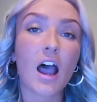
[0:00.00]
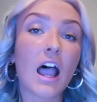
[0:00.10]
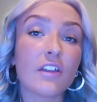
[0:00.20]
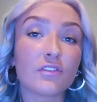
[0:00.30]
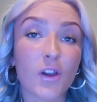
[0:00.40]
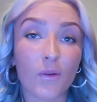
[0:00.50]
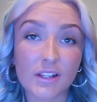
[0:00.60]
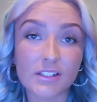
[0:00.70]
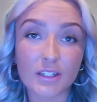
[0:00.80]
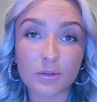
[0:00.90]
I have no
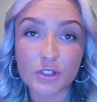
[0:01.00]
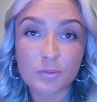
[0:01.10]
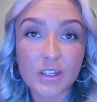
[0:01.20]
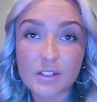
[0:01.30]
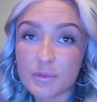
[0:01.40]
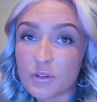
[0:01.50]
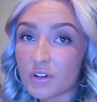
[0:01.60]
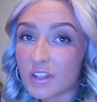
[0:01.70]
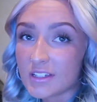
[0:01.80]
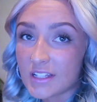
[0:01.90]
idea, which makes me
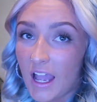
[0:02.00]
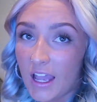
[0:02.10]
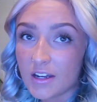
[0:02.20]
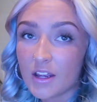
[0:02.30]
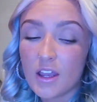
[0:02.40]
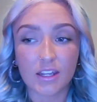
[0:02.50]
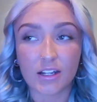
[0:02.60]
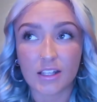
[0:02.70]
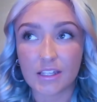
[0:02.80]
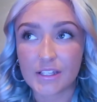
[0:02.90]
really sad.
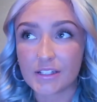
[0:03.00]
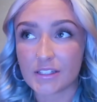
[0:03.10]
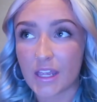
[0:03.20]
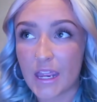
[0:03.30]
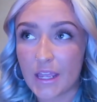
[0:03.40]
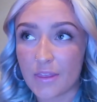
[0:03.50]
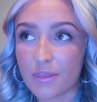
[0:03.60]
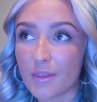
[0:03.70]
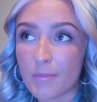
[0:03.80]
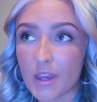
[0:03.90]
It is like
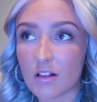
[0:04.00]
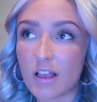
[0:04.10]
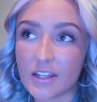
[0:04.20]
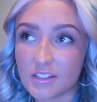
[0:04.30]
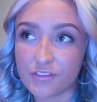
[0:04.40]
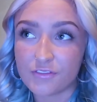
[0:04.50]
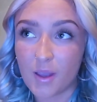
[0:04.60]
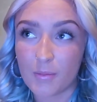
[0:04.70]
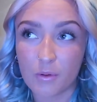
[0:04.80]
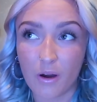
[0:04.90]
the middle end of
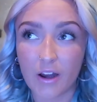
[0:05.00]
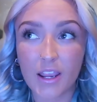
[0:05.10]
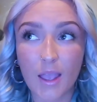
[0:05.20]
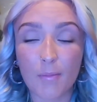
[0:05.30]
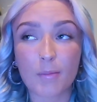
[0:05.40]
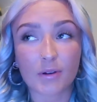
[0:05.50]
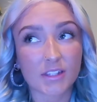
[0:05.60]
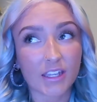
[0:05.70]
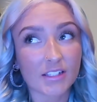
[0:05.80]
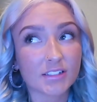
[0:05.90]
February and my
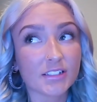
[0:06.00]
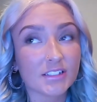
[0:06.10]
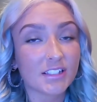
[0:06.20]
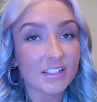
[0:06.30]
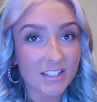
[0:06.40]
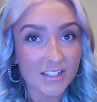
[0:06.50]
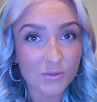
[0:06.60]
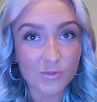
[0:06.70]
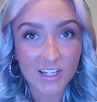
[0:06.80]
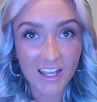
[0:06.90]
birthday is in 6 days
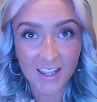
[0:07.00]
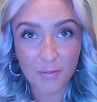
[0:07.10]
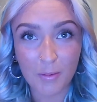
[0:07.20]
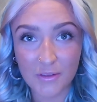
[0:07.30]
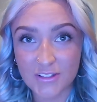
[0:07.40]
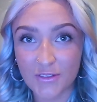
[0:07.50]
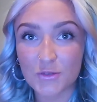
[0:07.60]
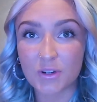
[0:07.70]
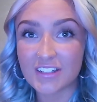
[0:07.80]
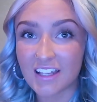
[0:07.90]
from today. My birthday is on the
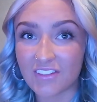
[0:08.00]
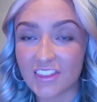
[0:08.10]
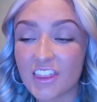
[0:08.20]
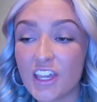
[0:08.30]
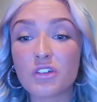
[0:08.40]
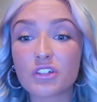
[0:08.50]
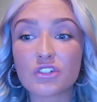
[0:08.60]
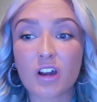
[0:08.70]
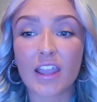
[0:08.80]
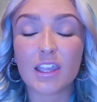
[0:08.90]
27th. I usually
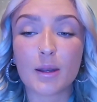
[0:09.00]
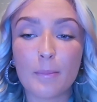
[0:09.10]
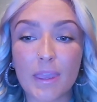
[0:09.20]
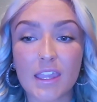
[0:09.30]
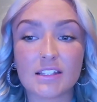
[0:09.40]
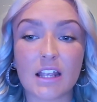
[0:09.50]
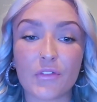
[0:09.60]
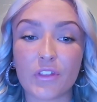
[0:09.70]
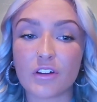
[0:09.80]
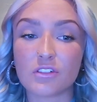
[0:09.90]
try and make it
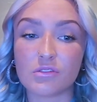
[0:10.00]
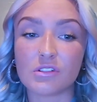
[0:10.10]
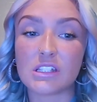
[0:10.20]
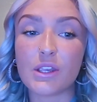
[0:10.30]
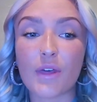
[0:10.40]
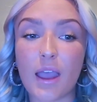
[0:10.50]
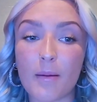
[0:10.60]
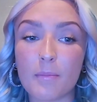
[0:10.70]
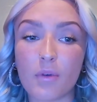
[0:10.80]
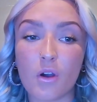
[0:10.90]
down there to see them